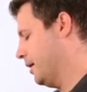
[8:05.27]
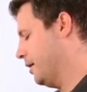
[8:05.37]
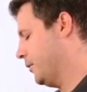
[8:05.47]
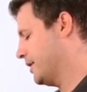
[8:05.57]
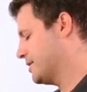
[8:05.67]

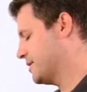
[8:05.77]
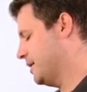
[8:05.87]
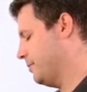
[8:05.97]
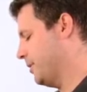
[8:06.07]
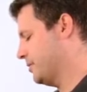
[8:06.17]
We can
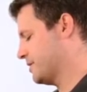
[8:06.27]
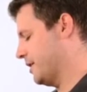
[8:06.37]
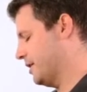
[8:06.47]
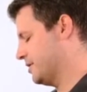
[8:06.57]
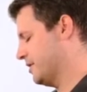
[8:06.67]
see both
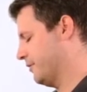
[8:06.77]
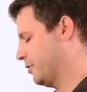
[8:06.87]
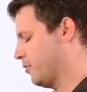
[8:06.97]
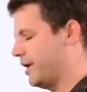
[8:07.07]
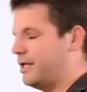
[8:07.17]
sliders have
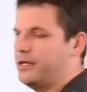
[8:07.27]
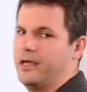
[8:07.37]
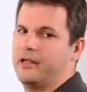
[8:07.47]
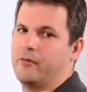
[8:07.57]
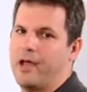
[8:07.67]
a green
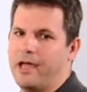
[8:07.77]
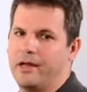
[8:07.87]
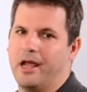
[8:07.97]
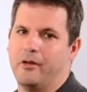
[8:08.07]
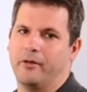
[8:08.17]
and a
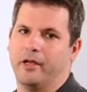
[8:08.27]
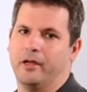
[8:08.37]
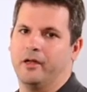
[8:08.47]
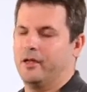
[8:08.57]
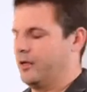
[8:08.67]
red
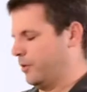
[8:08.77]
area.